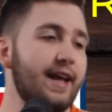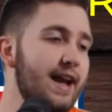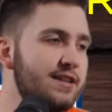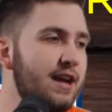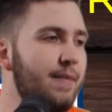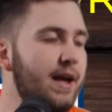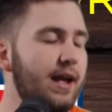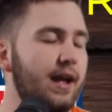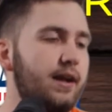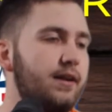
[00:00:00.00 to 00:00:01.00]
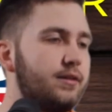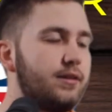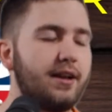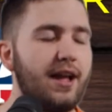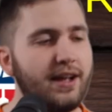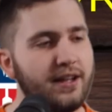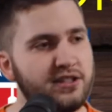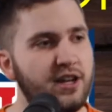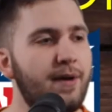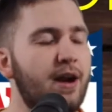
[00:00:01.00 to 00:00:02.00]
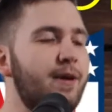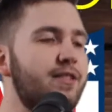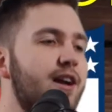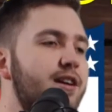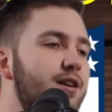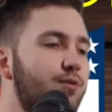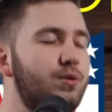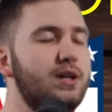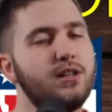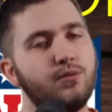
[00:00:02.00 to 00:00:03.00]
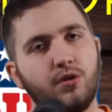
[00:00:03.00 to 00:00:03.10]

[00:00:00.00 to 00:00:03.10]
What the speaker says: I can't say I'm mad about that because I really